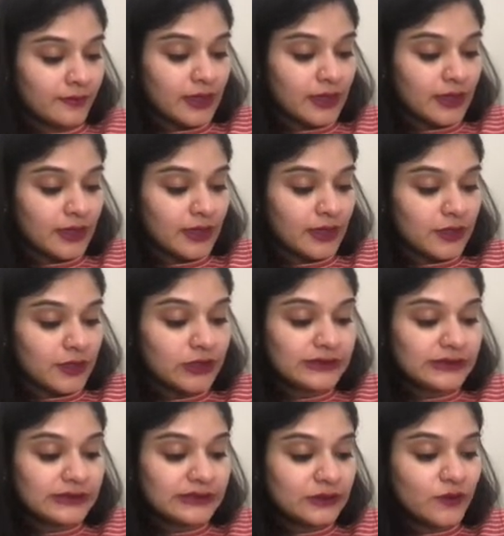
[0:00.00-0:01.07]
So this
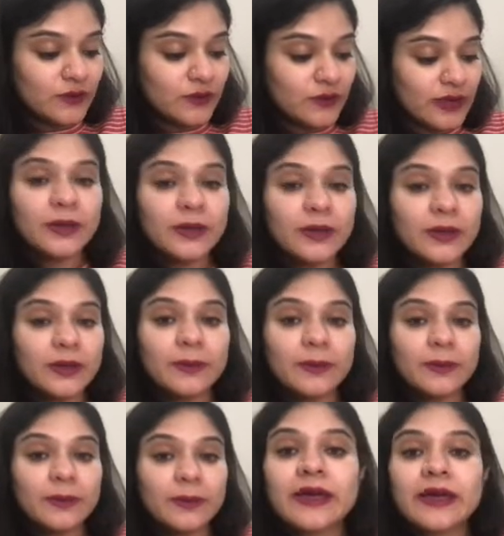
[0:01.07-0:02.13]
is when you prepare
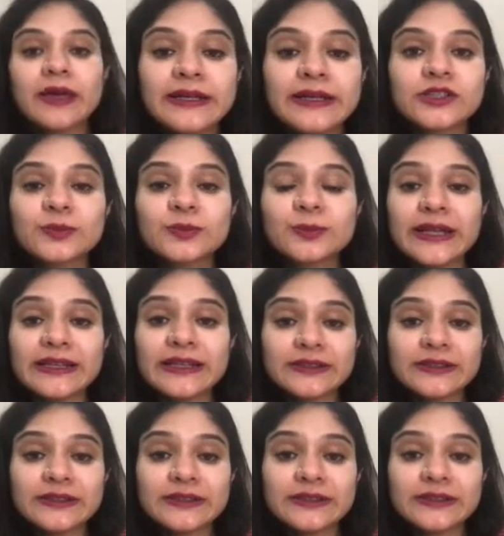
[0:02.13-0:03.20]
by
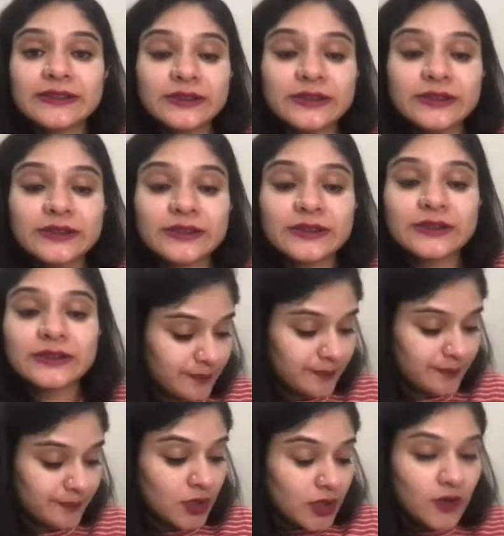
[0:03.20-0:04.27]
displacement.
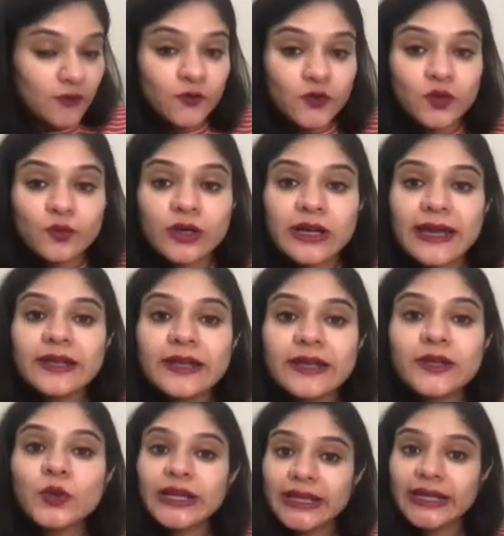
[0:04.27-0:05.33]
If you would like, you
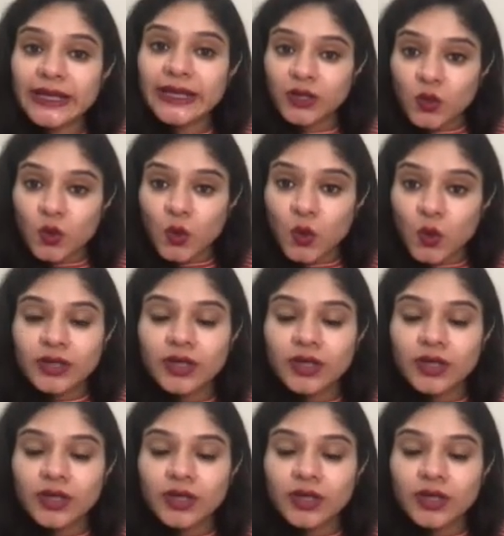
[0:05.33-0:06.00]
can take a note.